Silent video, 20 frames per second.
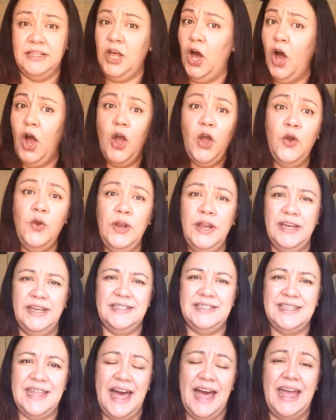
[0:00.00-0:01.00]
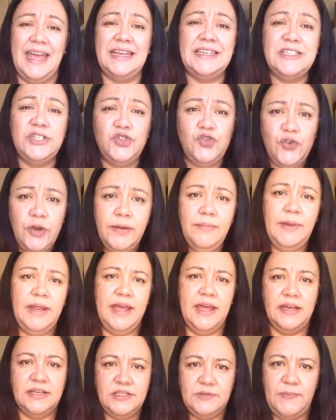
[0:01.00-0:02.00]
Not only is that
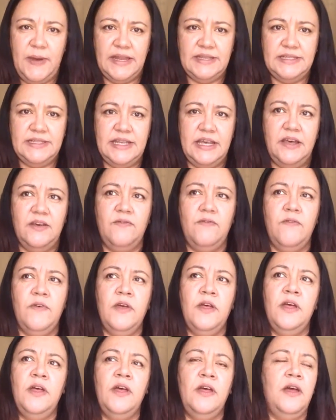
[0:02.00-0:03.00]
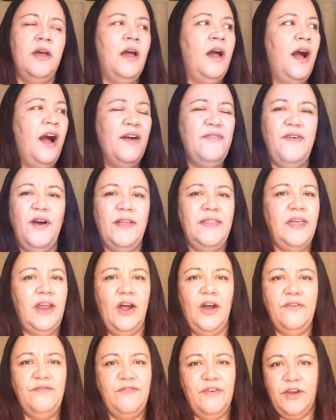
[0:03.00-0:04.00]
extremely expensive, I find that
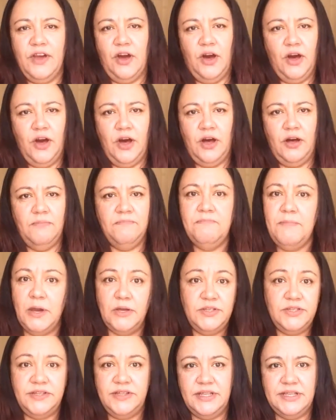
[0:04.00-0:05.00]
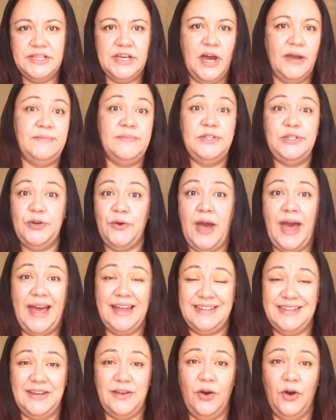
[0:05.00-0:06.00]
I forgot most of the times to
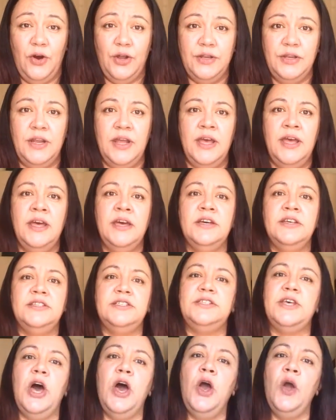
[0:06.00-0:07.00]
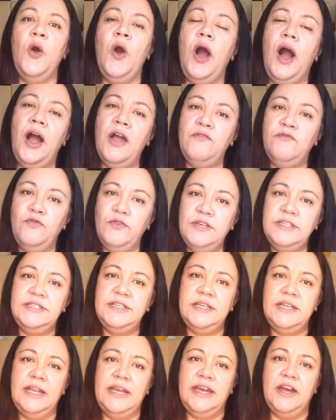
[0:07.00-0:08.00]
add it on. So I
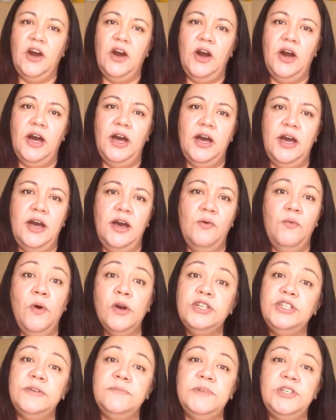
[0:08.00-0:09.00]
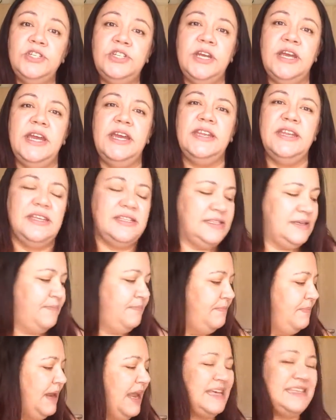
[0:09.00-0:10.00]
recently got a washing machine. It's
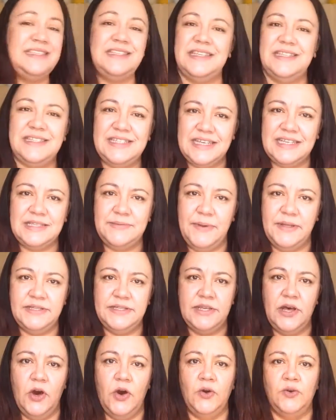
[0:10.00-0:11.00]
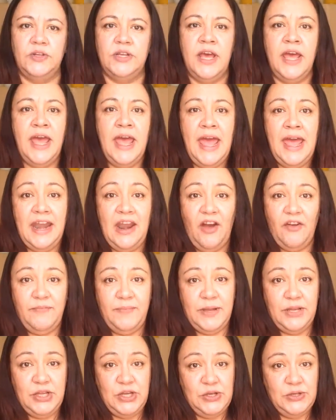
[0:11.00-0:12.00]
less than 6 months old and I've
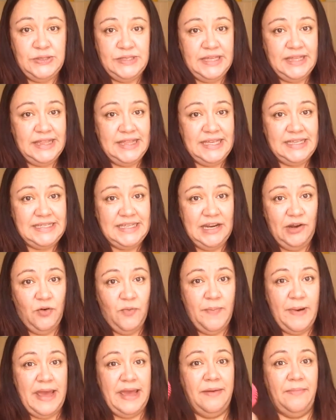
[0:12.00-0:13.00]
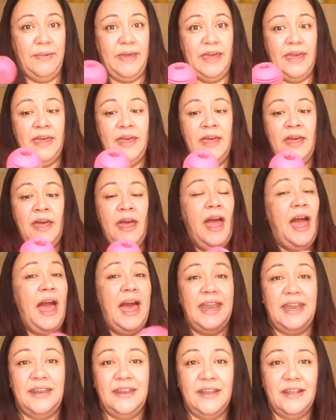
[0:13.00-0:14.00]
been using this little baby.
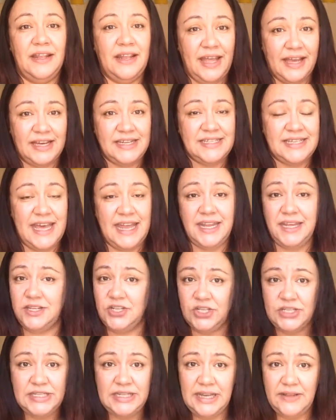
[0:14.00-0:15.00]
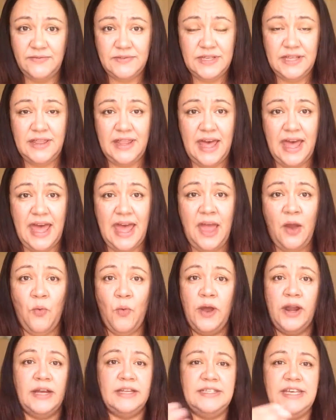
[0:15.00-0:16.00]
And like I said, it just lives in there.
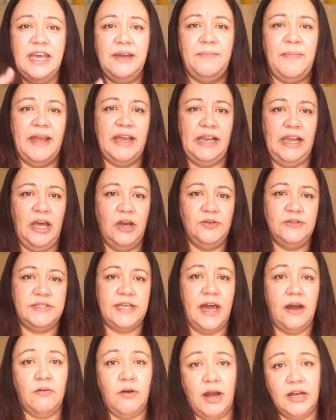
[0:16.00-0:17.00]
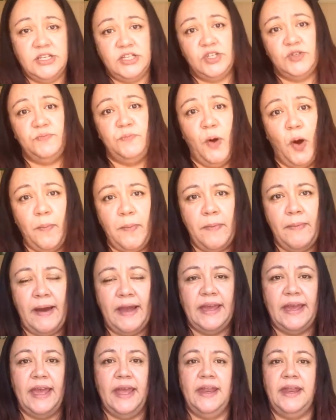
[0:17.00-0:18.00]
When I take my clothes out, I just pop it
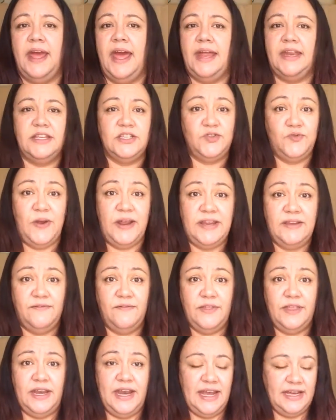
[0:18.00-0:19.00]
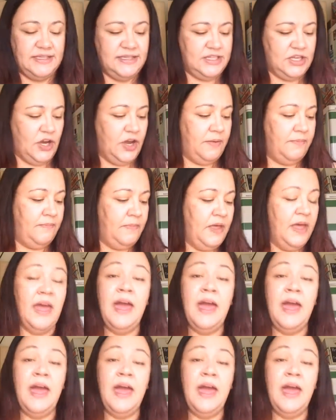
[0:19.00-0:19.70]
back in and it's ready for the next time.